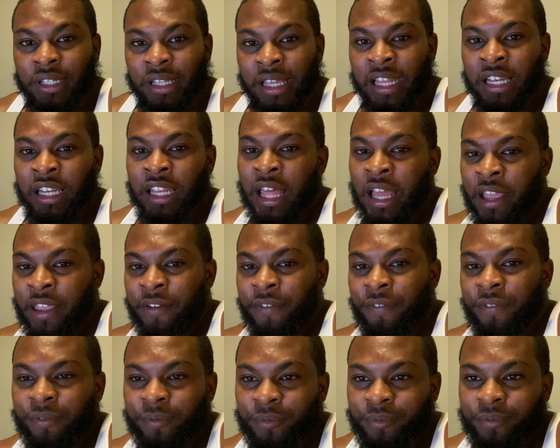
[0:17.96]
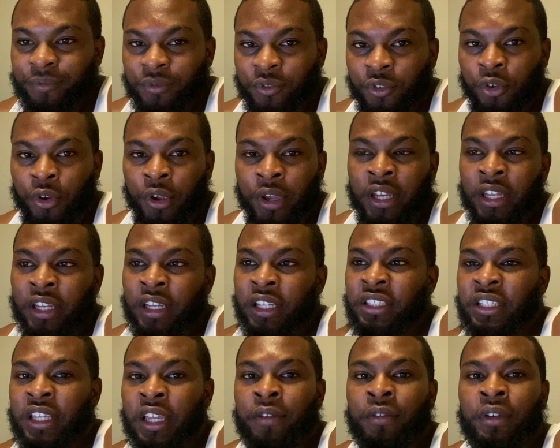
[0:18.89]
in life, credit
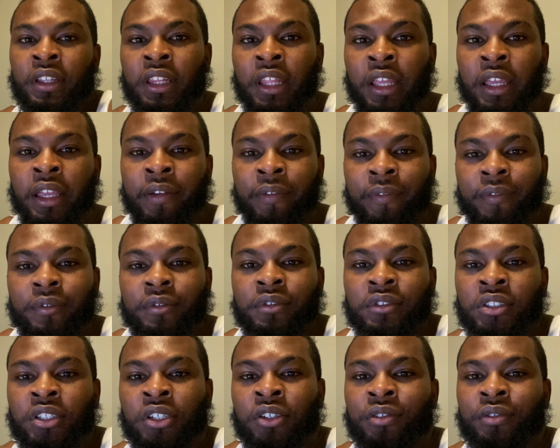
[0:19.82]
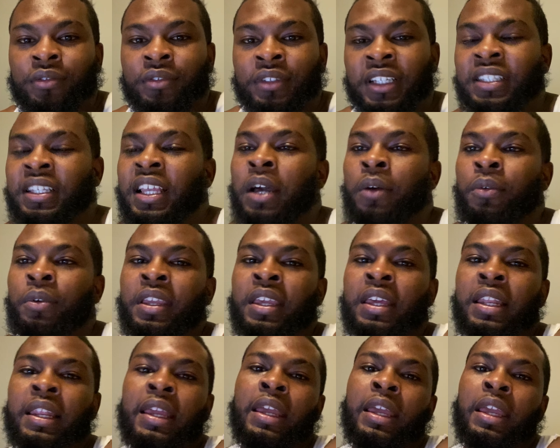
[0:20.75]
is everything. So, that's how we
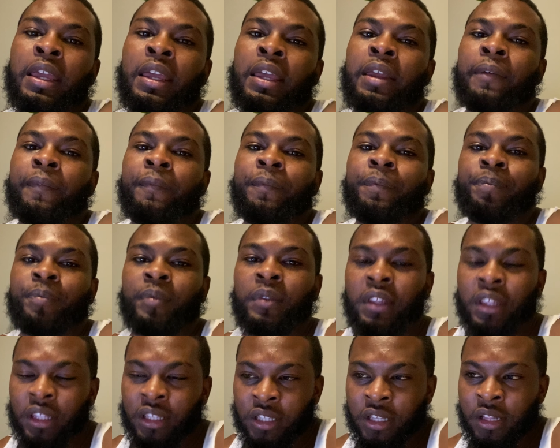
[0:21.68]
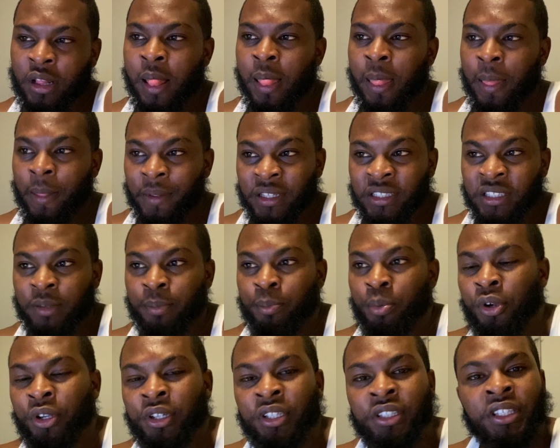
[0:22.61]
get ahead. It's
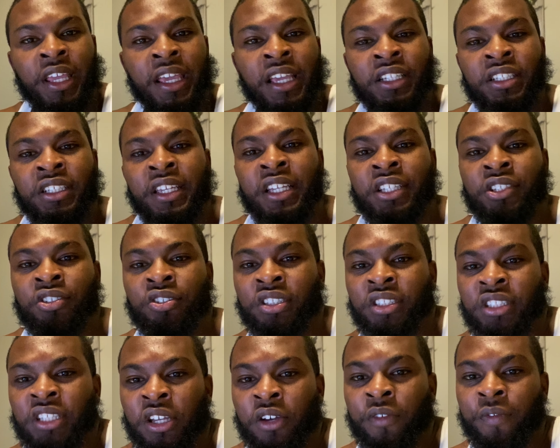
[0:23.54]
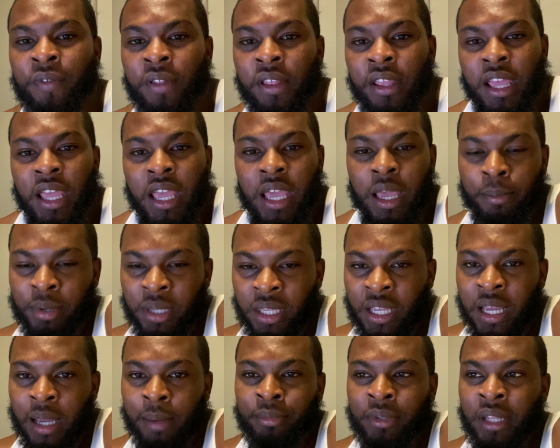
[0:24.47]
important to educate yourself and
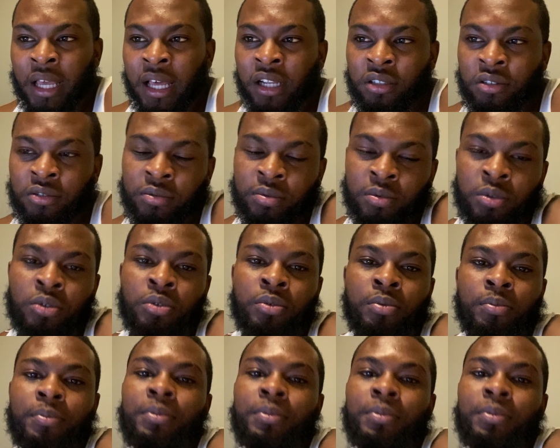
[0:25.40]
become knowledgeable,